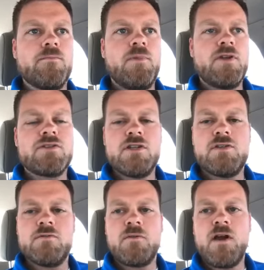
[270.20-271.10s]
pictures that
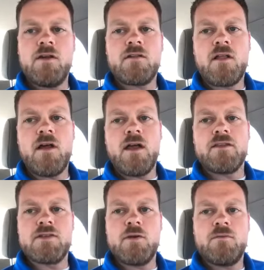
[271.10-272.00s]
you find
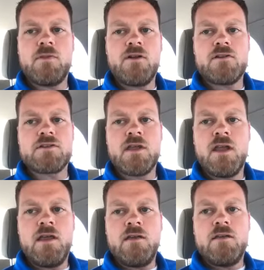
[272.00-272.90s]
online. So if there's
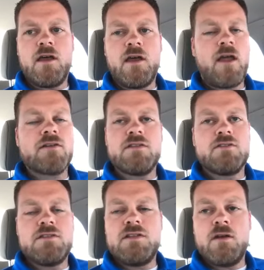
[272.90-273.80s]
a house that
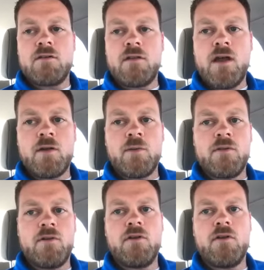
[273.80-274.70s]
you see online,
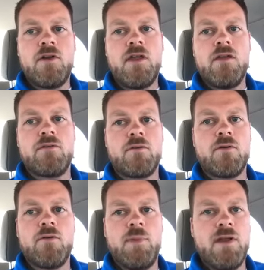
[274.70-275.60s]
whether you're looking
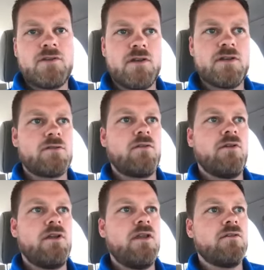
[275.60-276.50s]
through Pinterest or
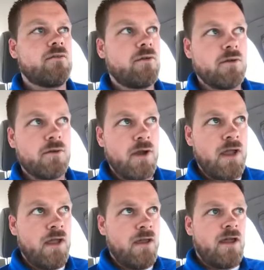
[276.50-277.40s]
looking through
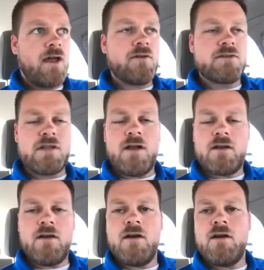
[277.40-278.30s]

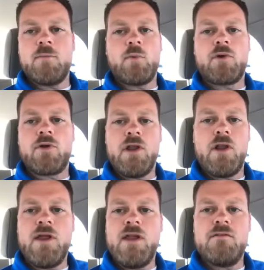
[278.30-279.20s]
house.com or
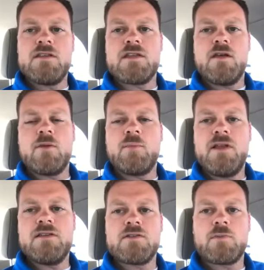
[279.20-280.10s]
any of these other
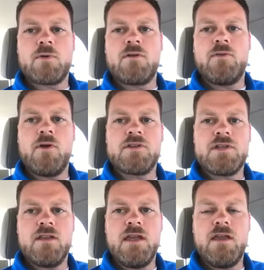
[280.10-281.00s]
places where folks
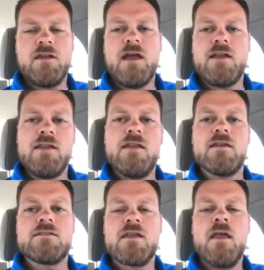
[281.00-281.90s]
can get
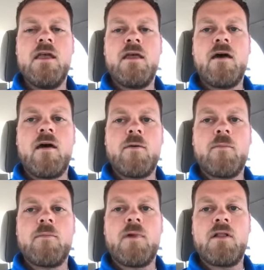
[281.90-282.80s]
ideas,
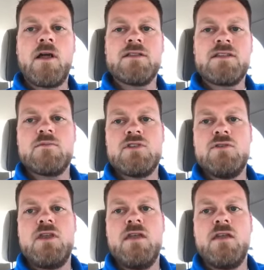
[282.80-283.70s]
a lot of times you
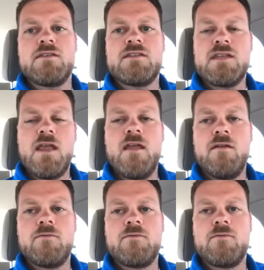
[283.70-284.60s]
can save